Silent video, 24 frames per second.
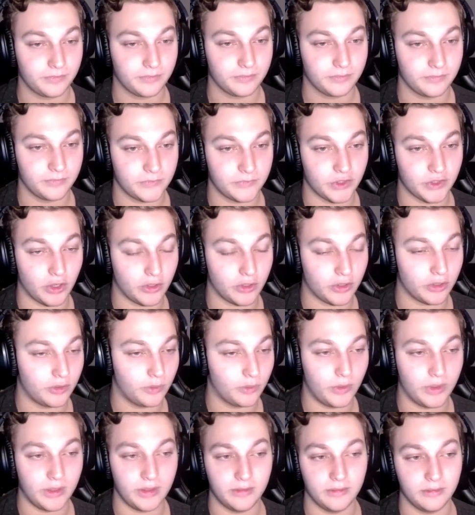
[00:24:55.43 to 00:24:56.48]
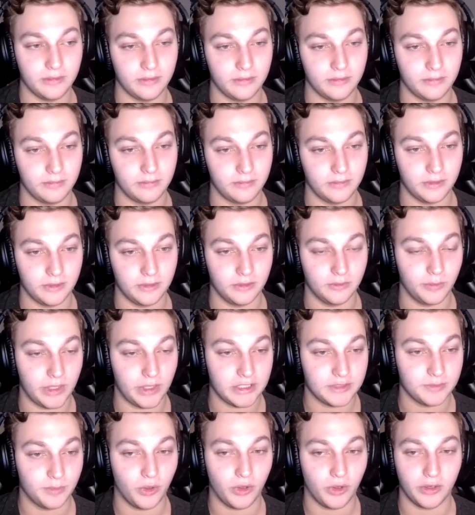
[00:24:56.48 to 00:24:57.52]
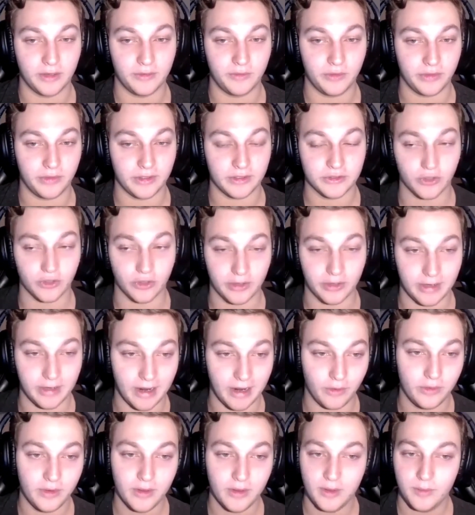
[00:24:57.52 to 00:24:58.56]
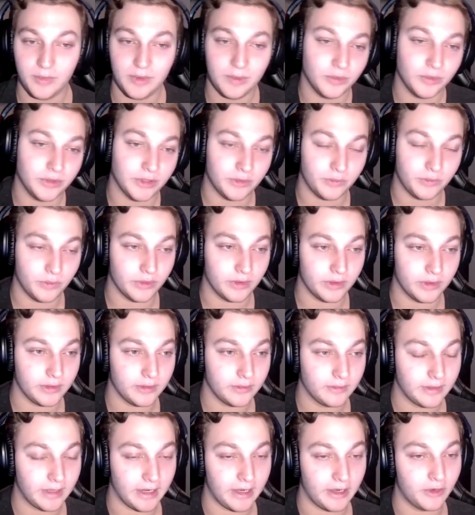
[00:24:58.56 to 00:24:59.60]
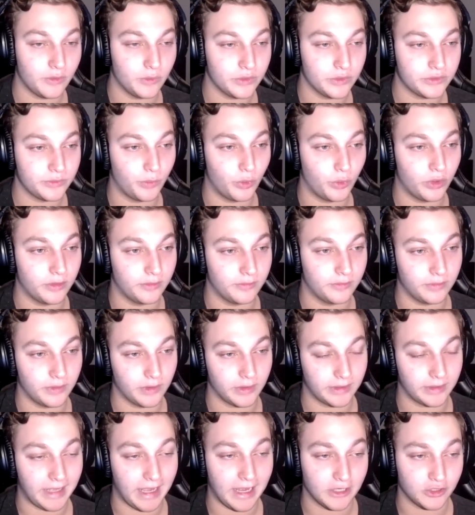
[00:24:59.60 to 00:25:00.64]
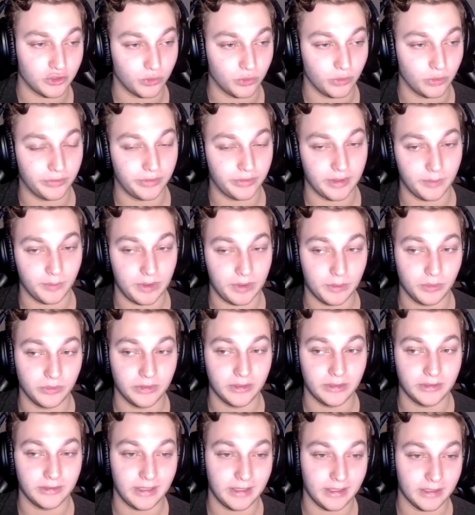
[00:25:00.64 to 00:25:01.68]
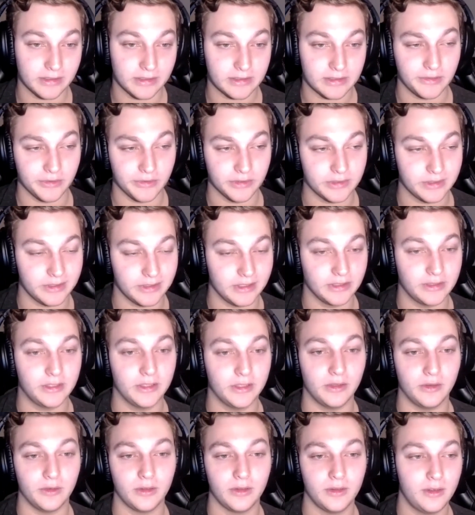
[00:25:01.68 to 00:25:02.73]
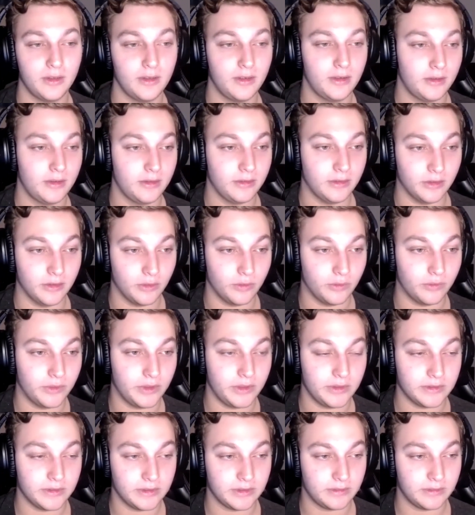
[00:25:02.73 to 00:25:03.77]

soccer, when baseball, everything started out, people didn't really care. It was more of a casual thing. People didn't take it seriously until these